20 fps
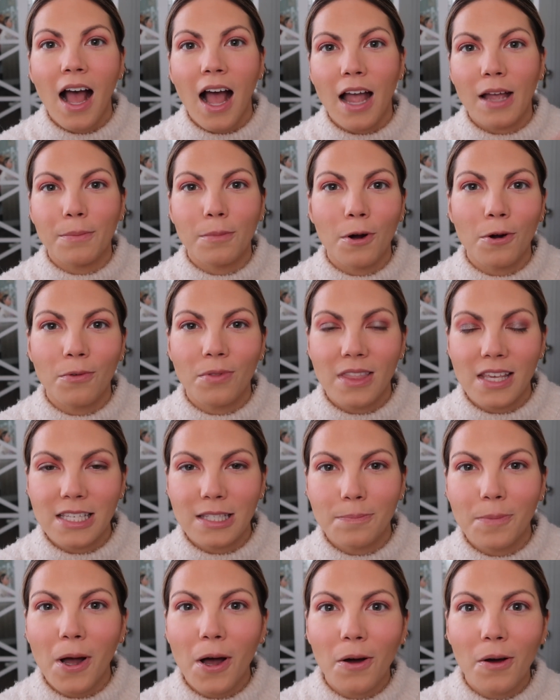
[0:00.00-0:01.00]
I wrote
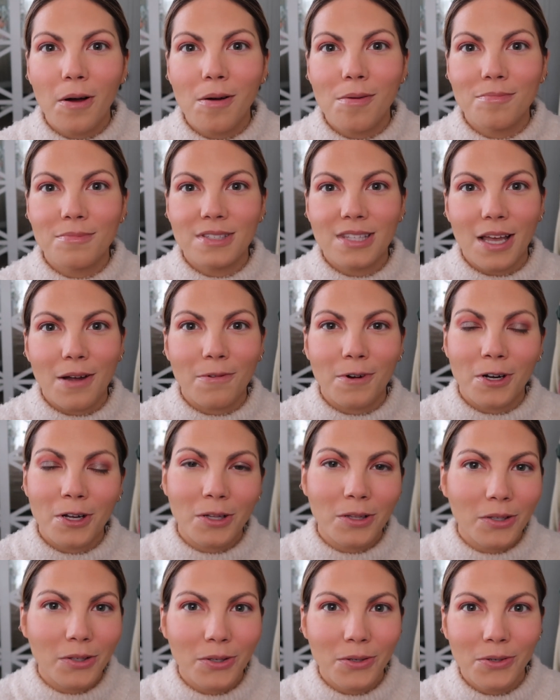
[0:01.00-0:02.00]
these poems that were
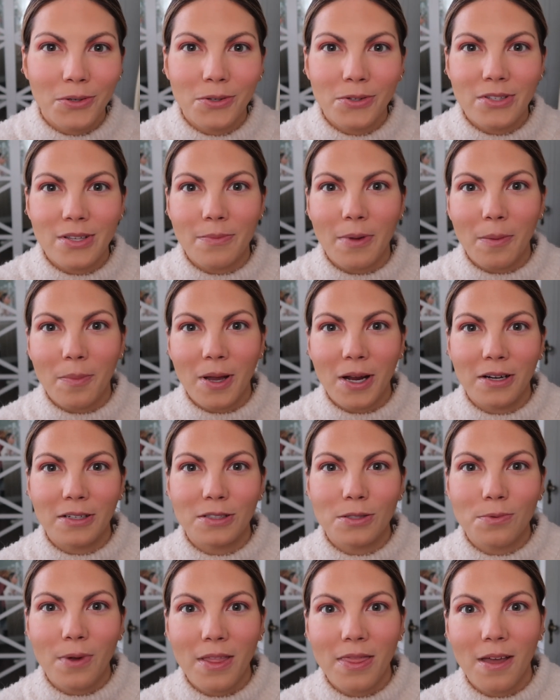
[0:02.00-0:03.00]
clues and my
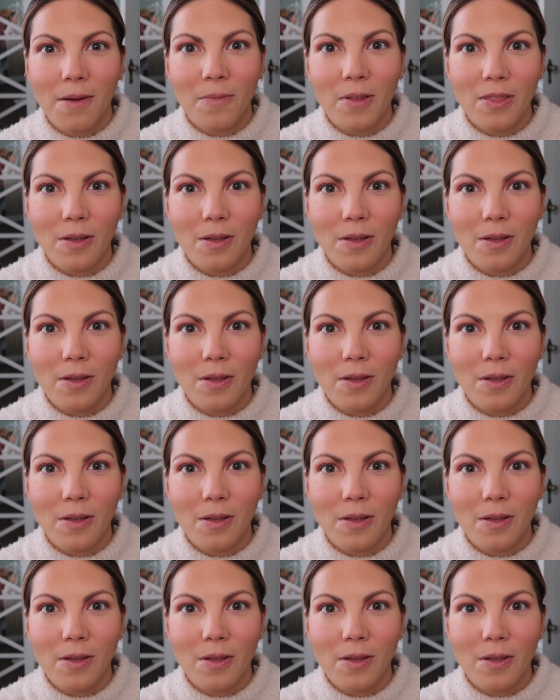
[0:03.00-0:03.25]
parents read them,